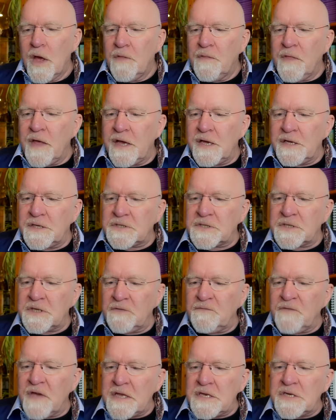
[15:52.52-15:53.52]
There's
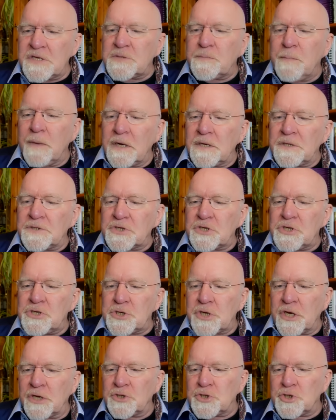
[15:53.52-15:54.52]
the Venus-Mars
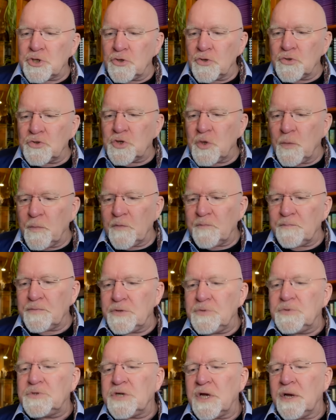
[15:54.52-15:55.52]
conjunction on top of
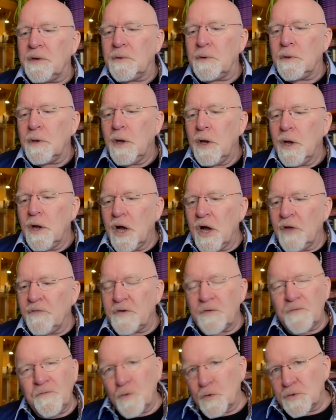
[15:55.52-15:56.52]
Pluto
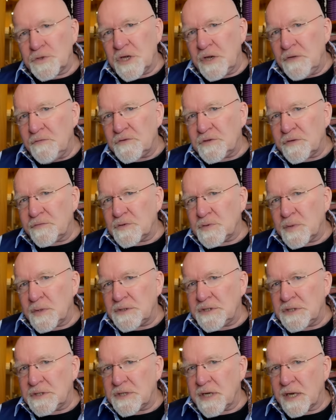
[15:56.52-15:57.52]
over the fourteenth to the
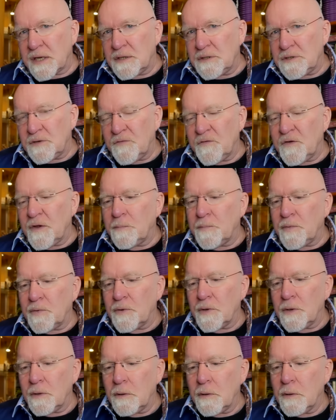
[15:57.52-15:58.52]
twenty-second of
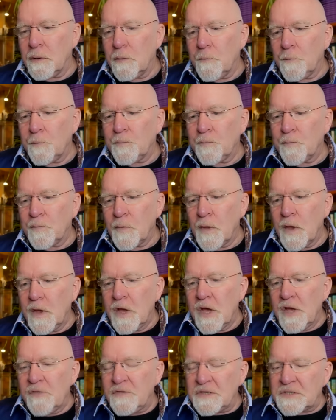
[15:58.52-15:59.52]
February.
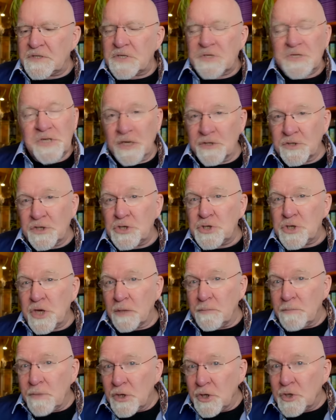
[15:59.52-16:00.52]
There's the Sun
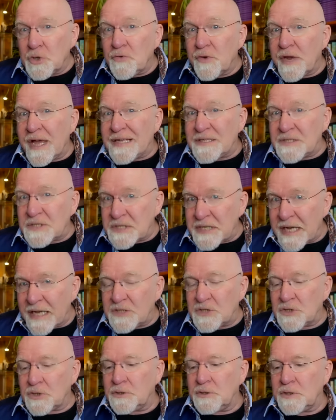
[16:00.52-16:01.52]
conjunct Mercury and
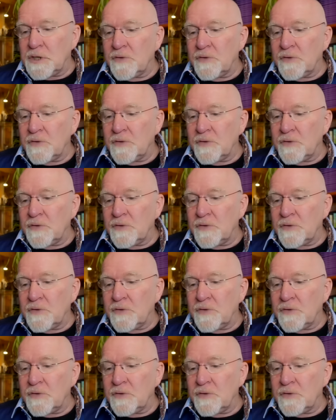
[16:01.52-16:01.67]
Saturn